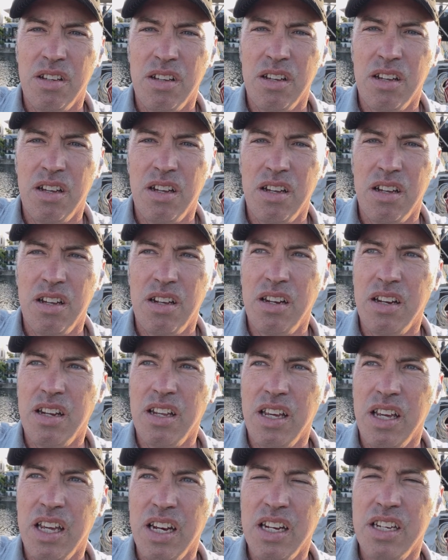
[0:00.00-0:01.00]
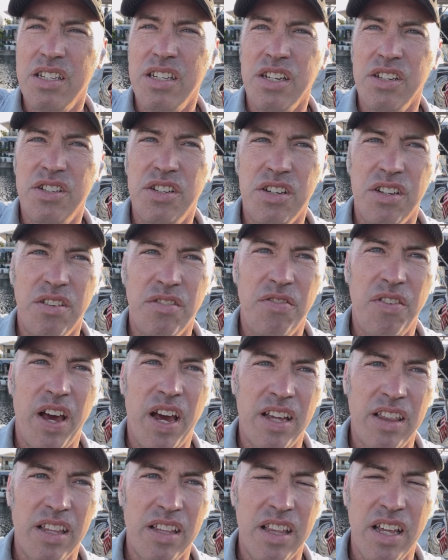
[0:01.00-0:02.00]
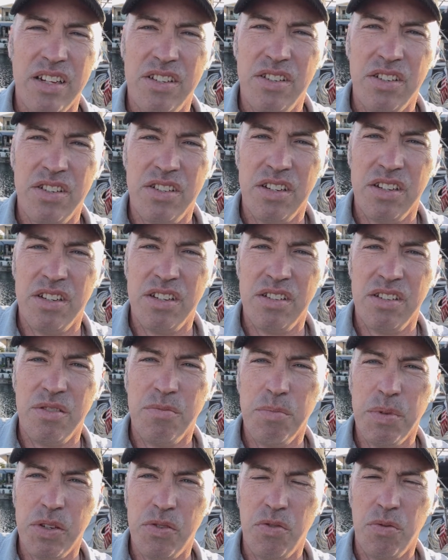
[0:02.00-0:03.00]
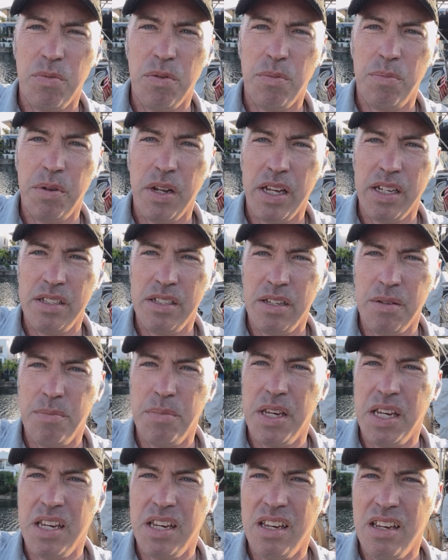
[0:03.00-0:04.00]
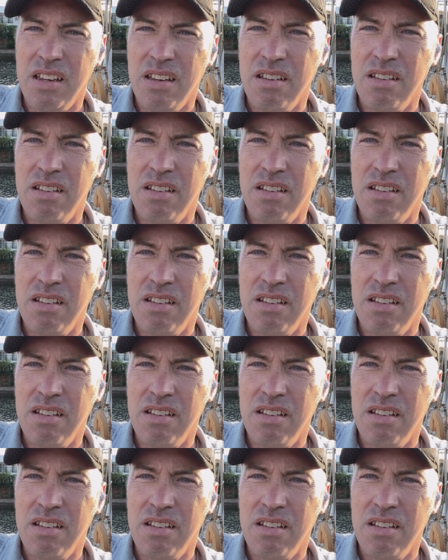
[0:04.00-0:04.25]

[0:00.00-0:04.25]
in addition to the fact that that's just a miserable place to be.